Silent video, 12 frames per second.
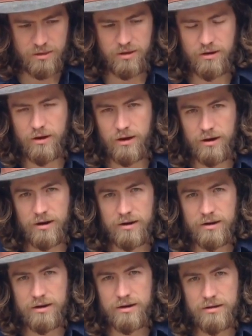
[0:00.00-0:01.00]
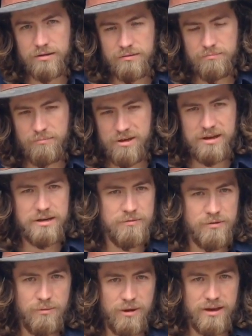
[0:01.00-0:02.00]
there are many
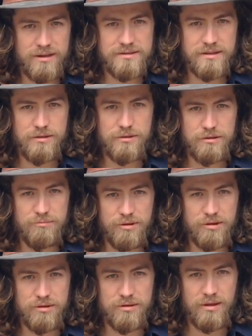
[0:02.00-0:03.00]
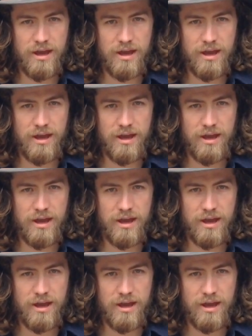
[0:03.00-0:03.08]
different ways that you can build